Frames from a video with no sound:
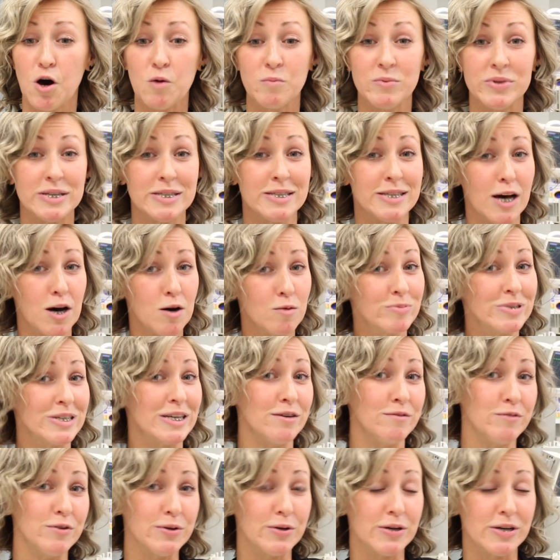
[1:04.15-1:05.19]
I hope this helped
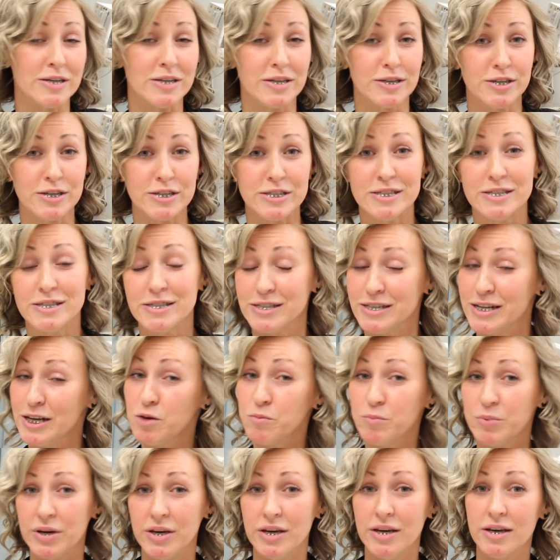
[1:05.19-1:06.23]
give you a good
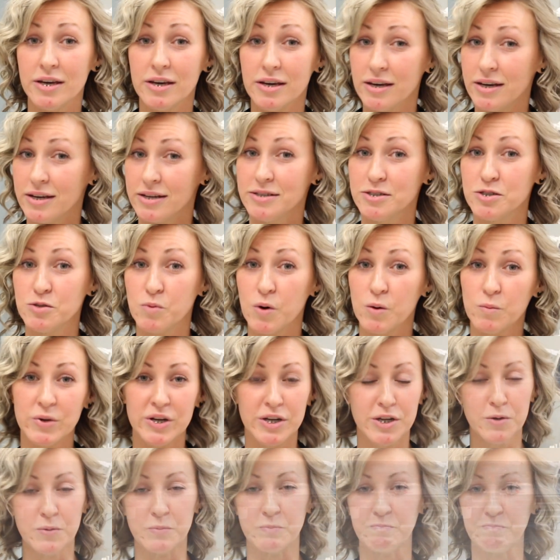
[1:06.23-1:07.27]
sneak peek into what we
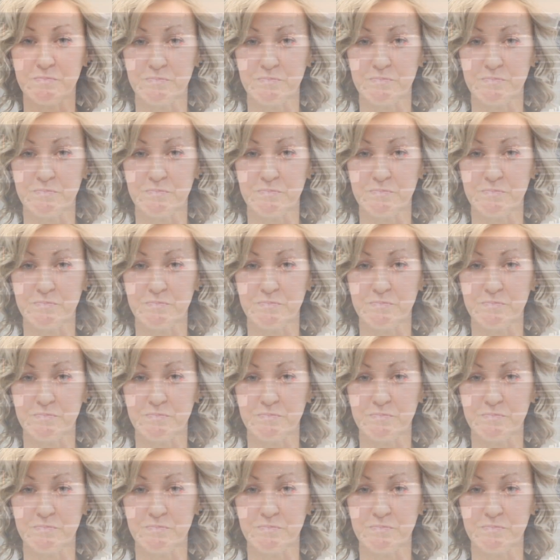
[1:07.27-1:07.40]
do.